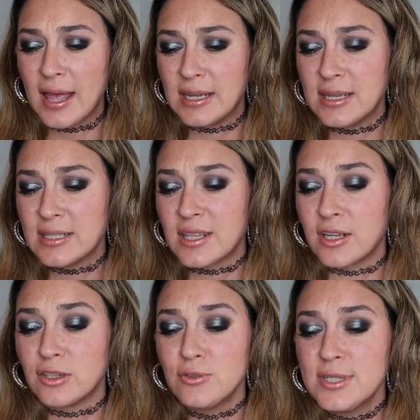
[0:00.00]
and it is
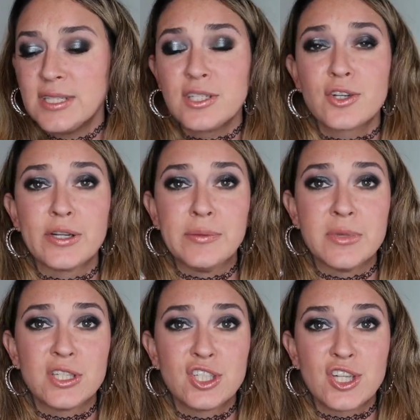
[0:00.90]
their Lucent Cream
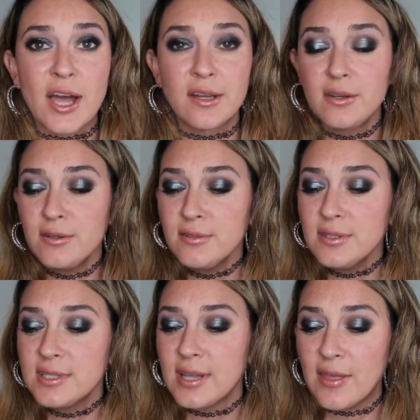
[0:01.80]
Shadows.